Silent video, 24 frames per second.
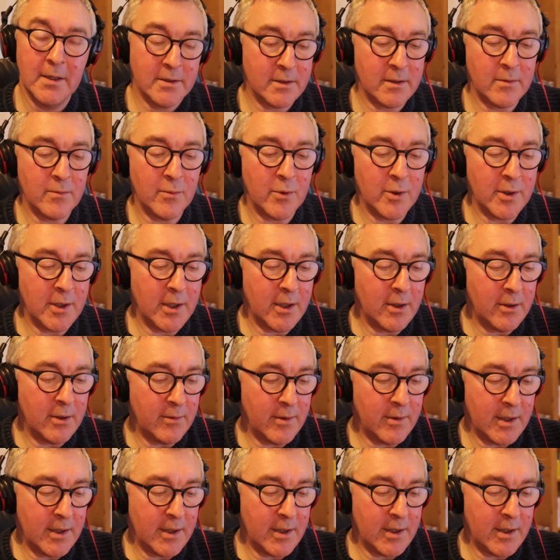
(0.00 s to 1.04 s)
someone
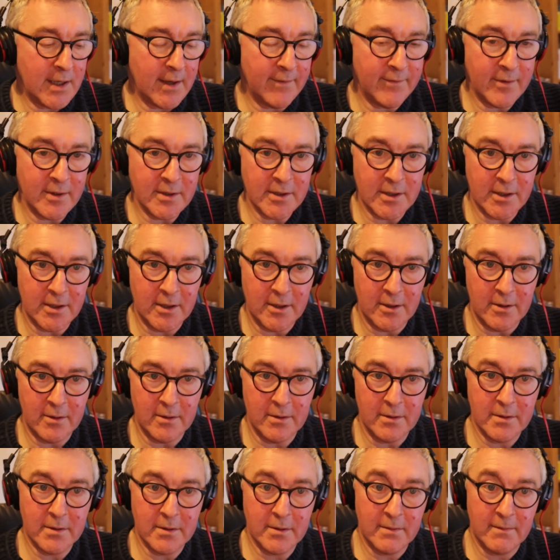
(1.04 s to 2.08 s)
who is having to
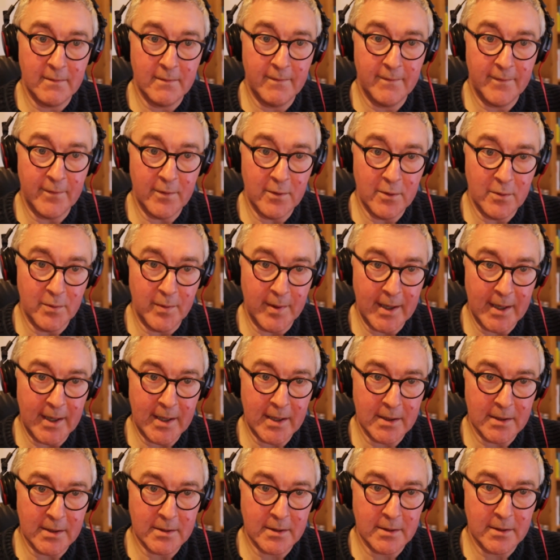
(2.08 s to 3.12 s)
use food
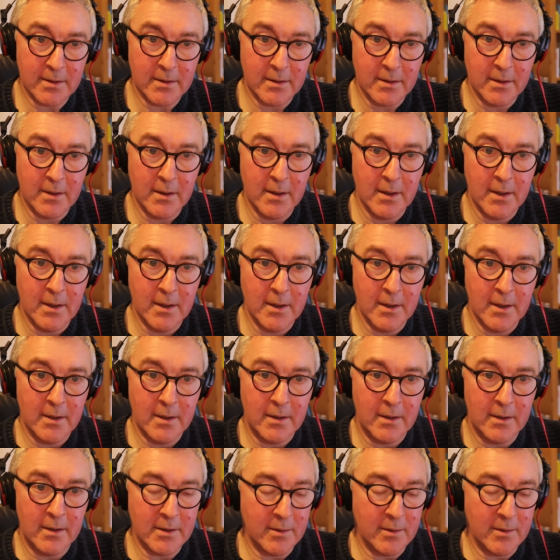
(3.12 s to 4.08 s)
banks, mm-hmm.